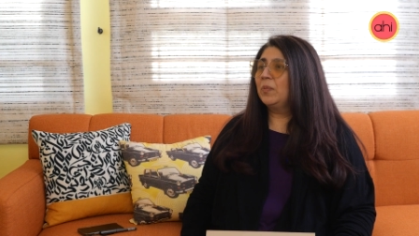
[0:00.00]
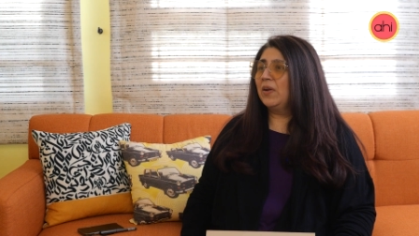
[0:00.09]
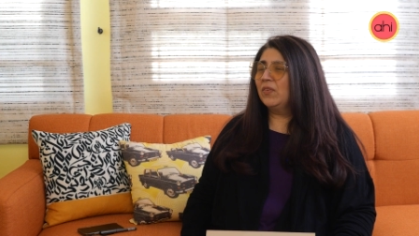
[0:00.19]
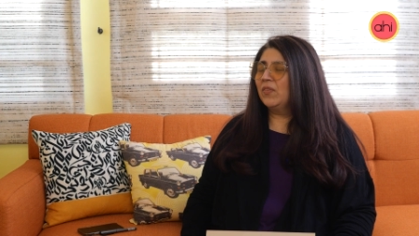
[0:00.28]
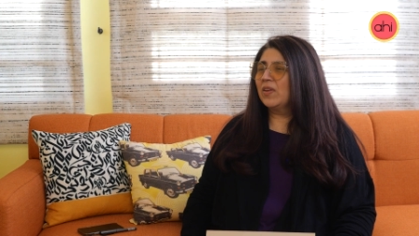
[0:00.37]

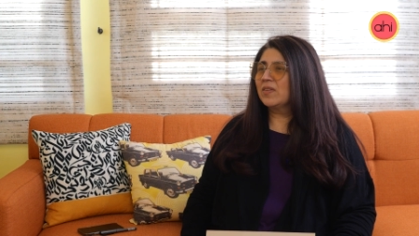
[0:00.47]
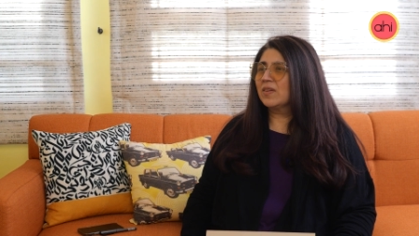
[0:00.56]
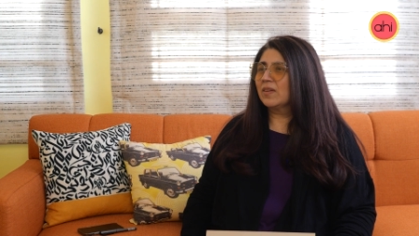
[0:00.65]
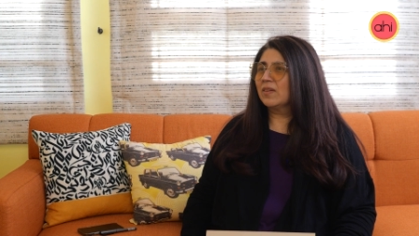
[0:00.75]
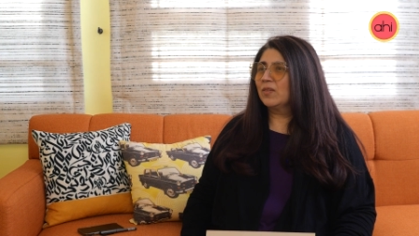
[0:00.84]
Brave
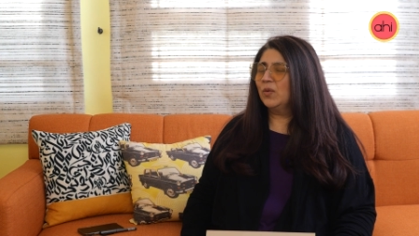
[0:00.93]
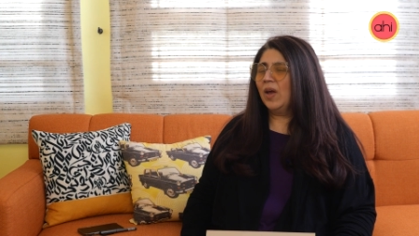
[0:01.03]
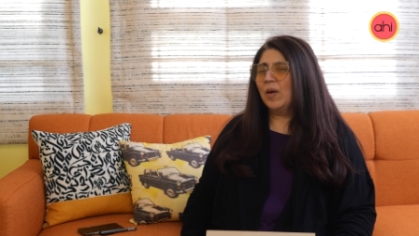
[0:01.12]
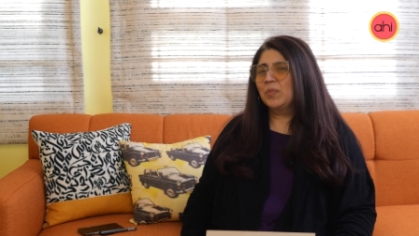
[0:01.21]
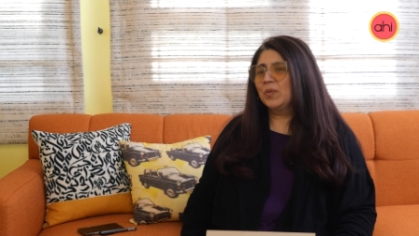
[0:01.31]
investors. So,
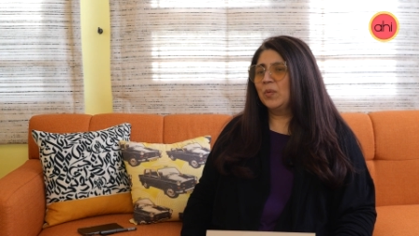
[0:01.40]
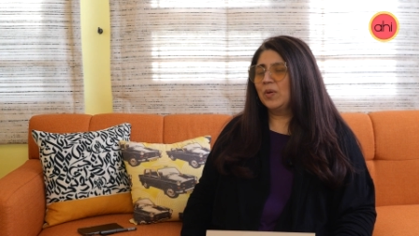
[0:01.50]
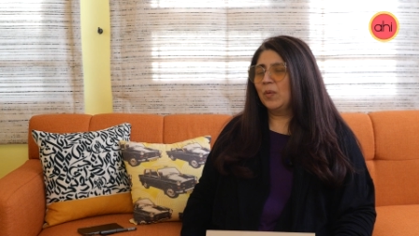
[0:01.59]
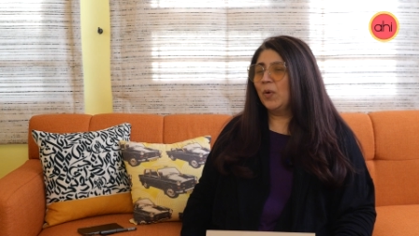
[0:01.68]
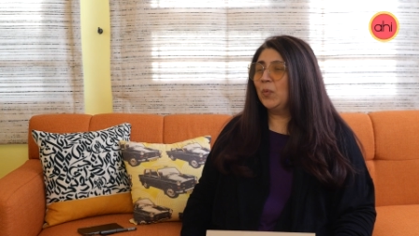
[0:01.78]

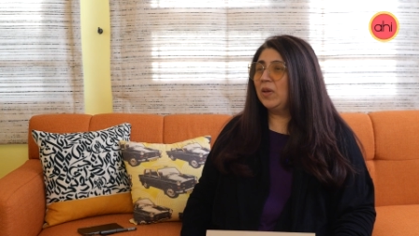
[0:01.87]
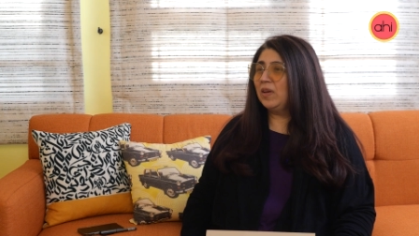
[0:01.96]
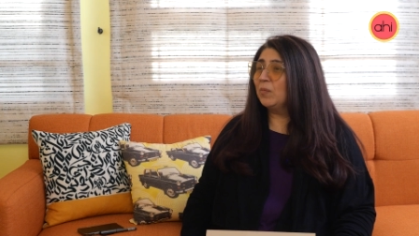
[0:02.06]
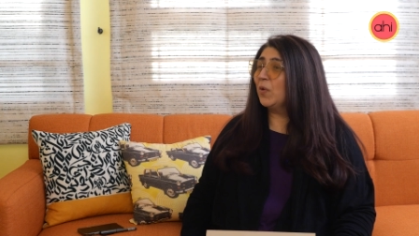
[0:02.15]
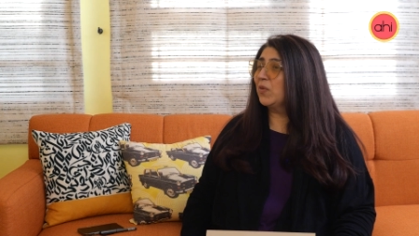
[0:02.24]
absolutely. What we
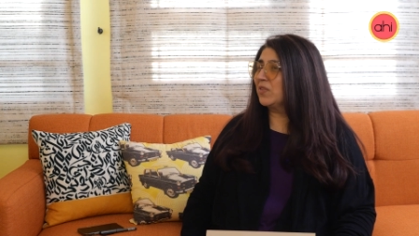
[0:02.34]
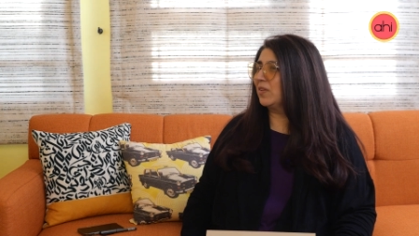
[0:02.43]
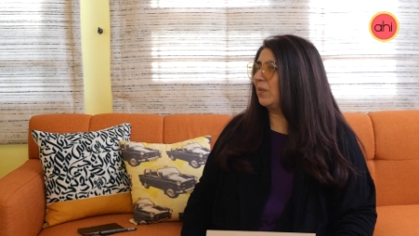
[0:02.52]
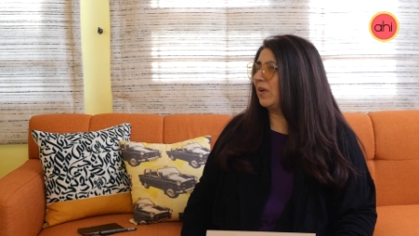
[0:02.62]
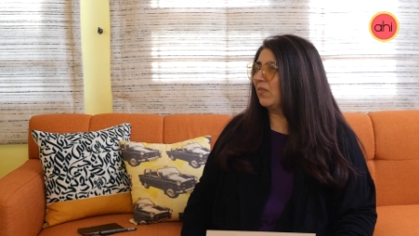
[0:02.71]
need most
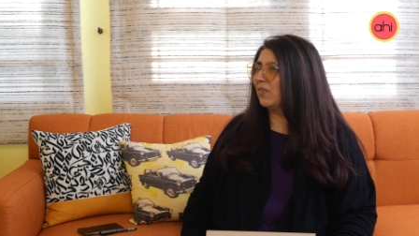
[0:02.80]
is brave